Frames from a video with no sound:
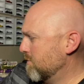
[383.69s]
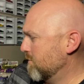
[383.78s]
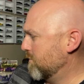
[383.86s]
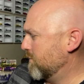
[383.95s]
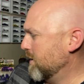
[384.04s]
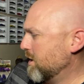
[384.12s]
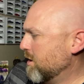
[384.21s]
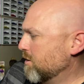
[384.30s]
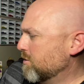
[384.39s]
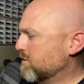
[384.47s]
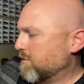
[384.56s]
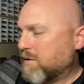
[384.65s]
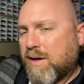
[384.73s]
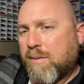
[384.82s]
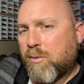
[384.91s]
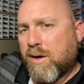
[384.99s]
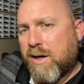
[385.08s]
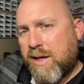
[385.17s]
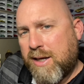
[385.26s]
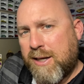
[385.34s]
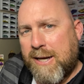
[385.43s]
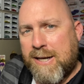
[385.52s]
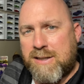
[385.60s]
videos of him where
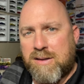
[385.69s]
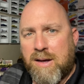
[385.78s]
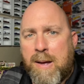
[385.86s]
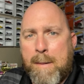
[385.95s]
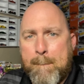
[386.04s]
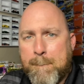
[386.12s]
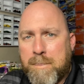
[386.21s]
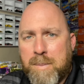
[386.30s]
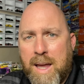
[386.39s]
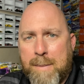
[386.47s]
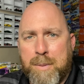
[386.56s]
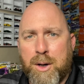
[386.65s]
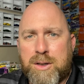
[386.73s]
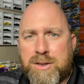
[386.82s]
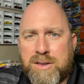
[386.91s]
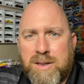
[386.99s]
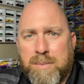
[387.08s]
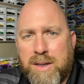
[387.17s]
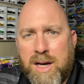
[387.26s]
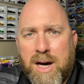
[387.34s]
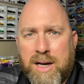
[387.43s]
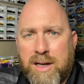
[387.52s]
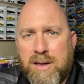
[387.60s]
he has like purchased a
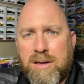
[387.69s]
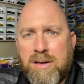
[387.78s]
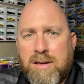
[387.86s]
Miata